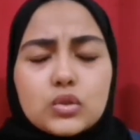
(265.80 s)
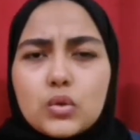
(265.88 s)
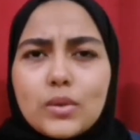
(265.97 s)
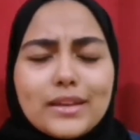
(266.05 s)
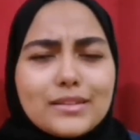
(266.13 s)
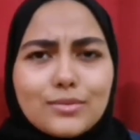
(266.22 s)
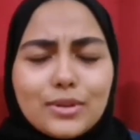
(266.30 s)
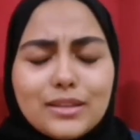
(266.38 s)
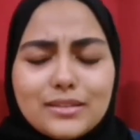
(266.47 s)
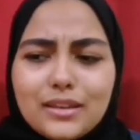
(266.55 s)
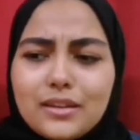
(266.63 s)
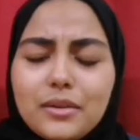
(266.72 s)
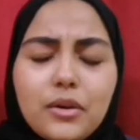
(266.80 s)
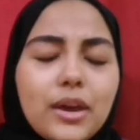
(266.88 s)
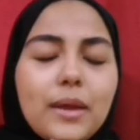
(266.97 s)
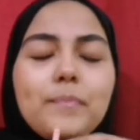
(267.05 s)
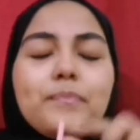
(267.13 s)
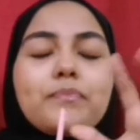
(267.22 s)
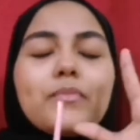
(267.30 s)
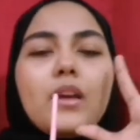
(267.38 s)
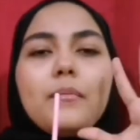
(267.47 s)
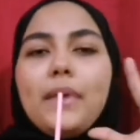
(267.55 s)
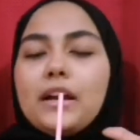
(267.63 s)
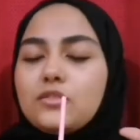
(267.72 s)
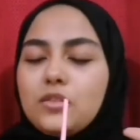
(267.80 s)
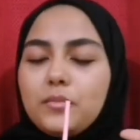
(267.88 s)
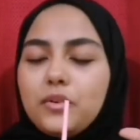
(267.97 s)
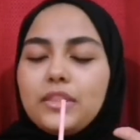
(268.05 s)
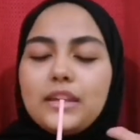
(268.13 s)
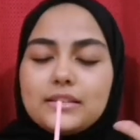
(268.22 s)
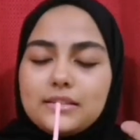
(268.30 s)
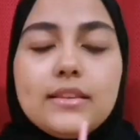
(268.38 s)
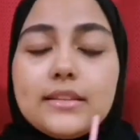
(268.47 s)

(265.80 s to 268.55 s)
So that's really scary. Okay, back to the point.